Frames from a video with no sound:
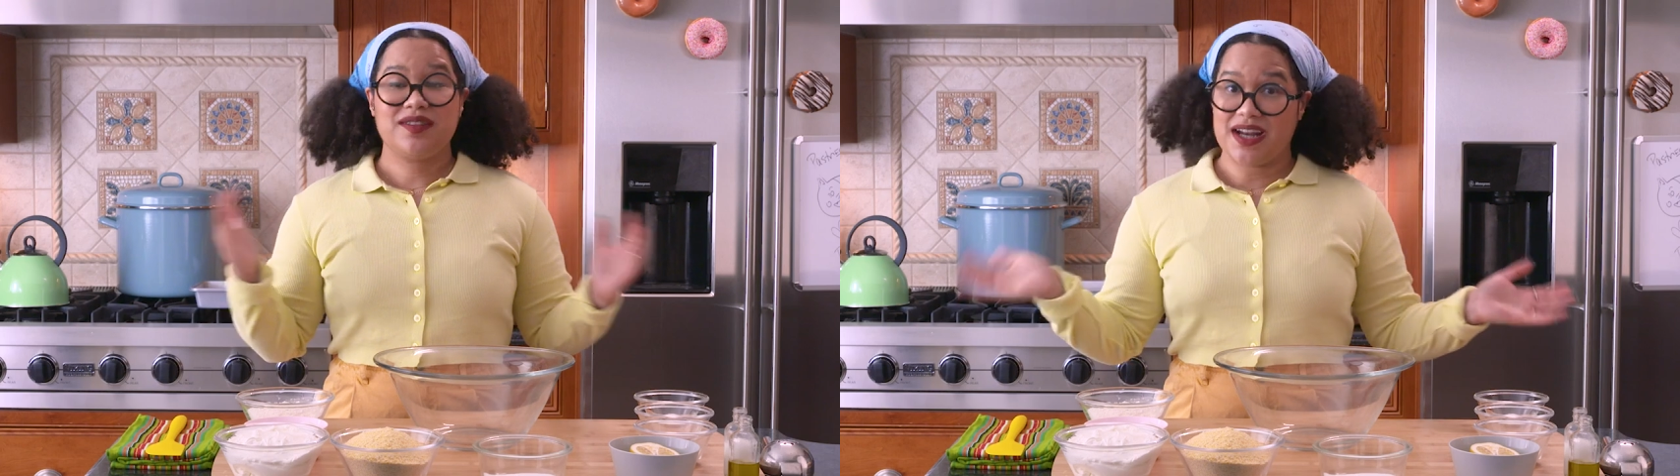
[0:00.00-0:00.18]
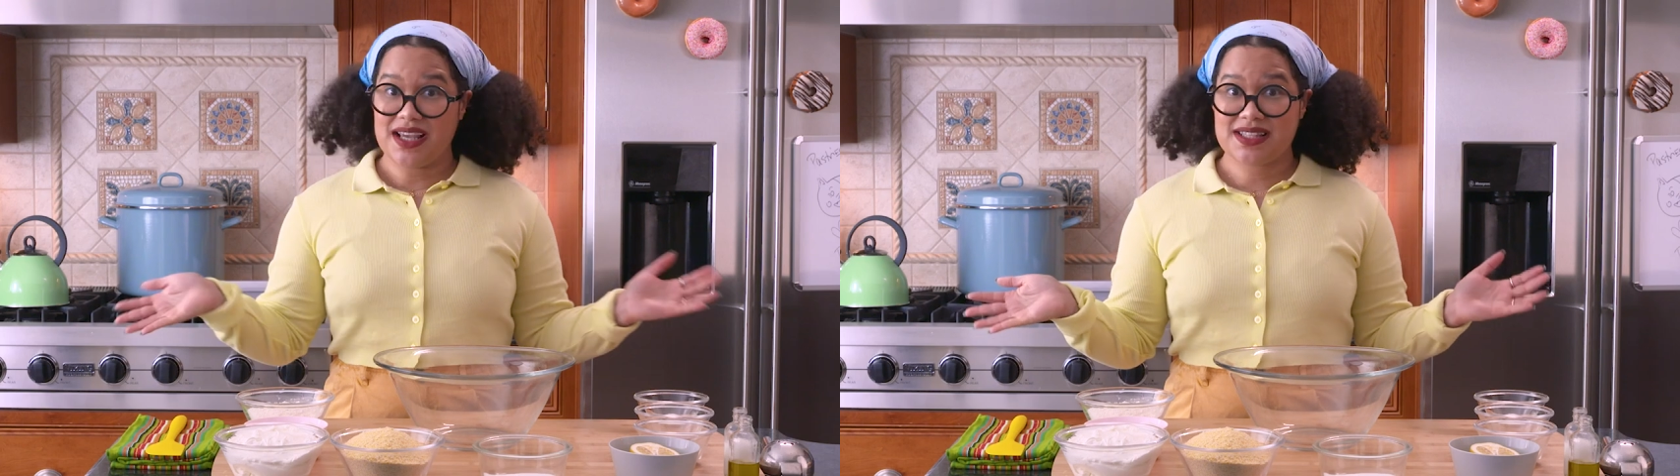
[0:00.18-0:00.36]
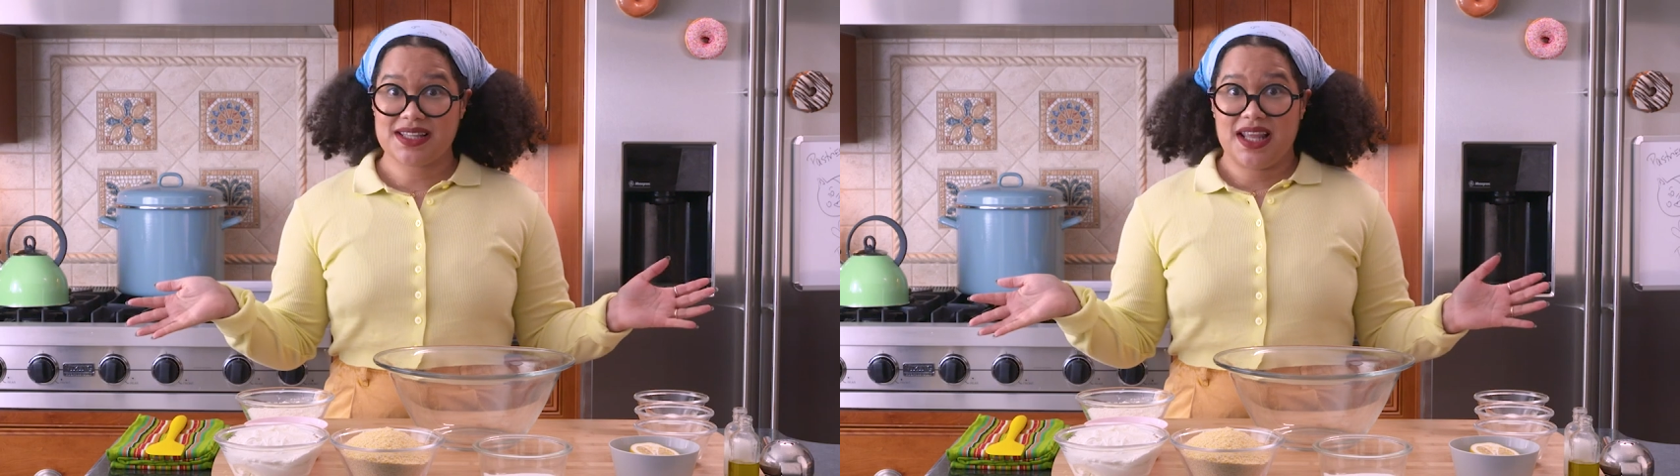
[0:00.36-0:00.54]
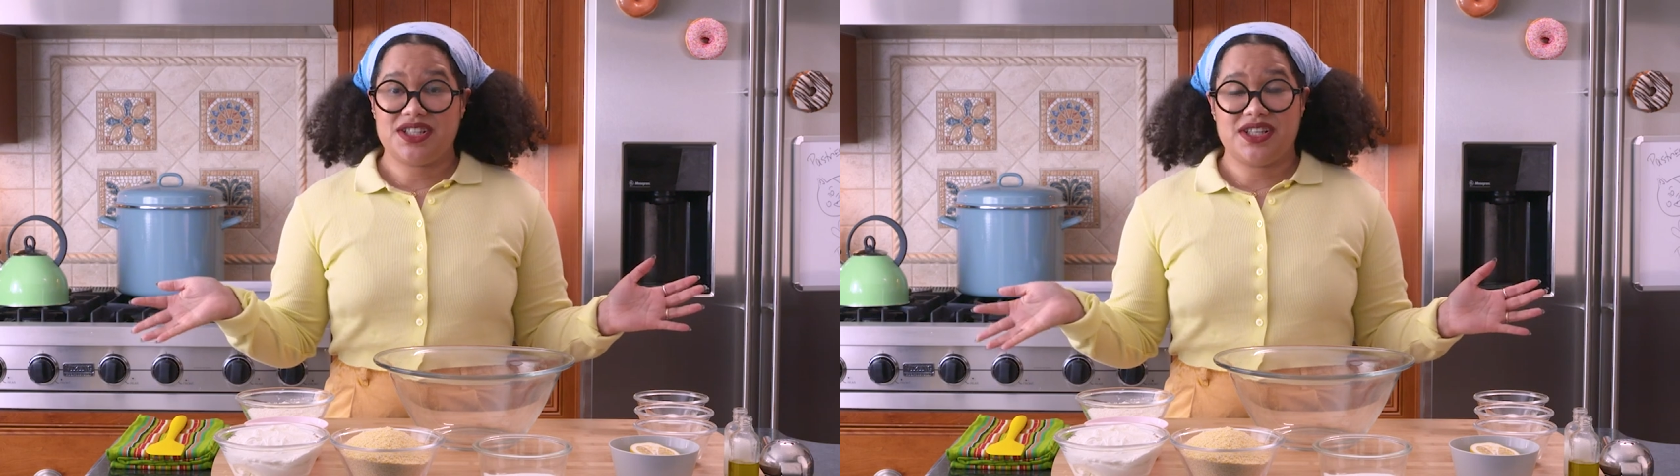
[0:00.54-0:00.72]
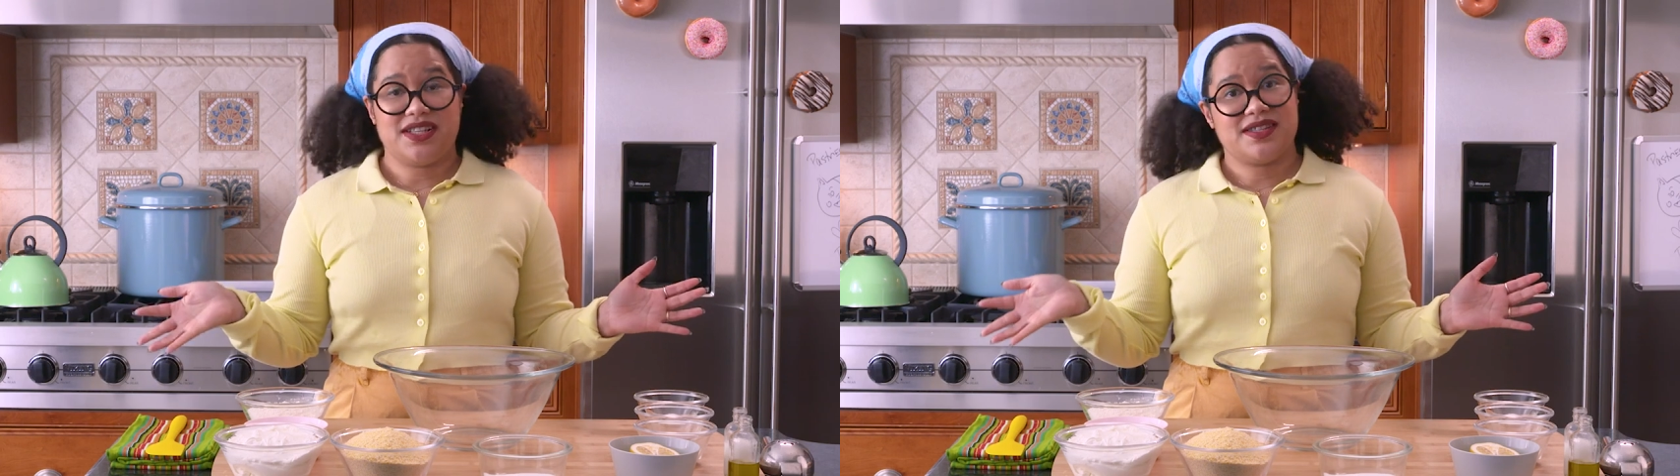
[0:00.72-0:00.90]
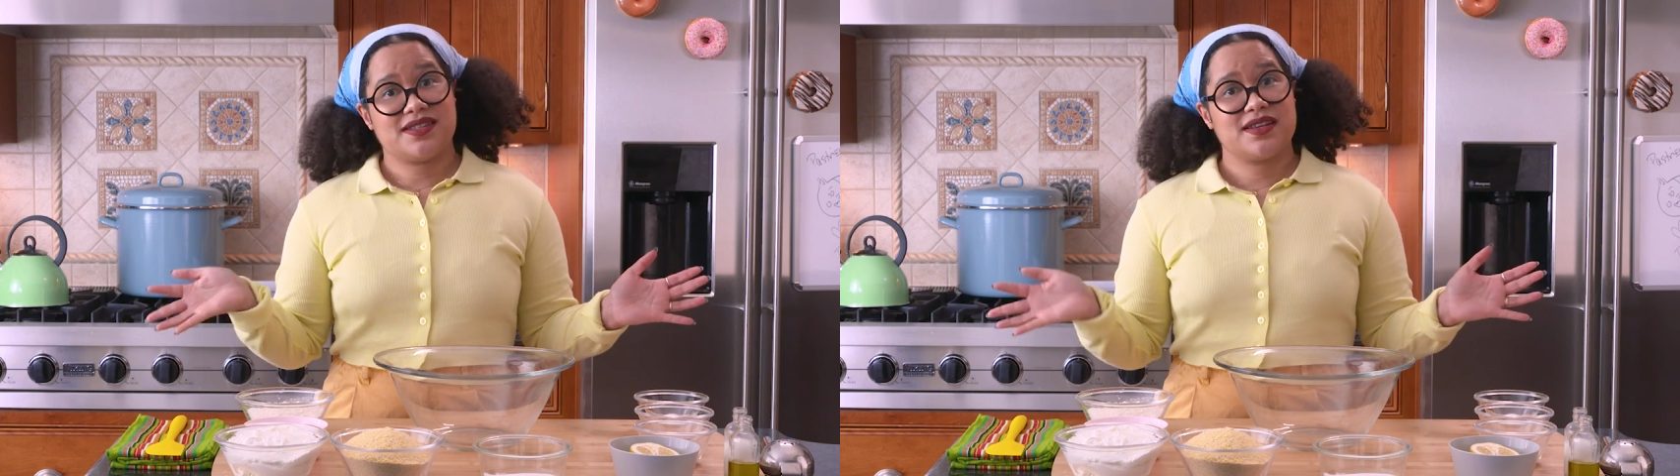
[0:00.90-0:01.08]
Tres
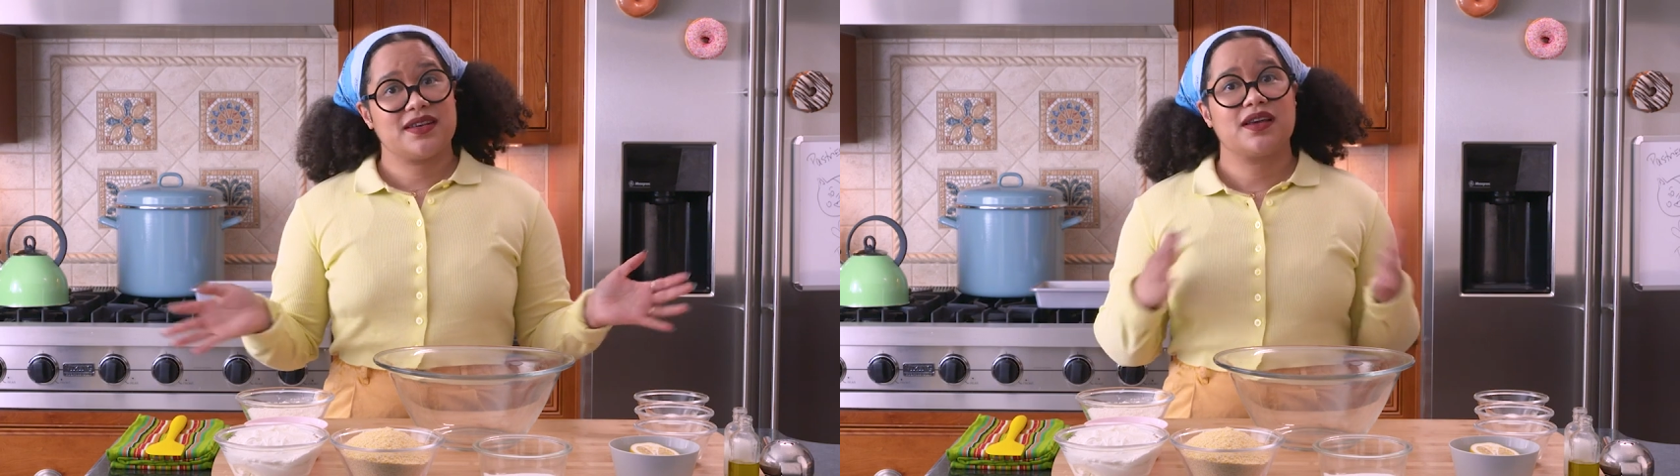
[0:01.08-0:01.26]
leches.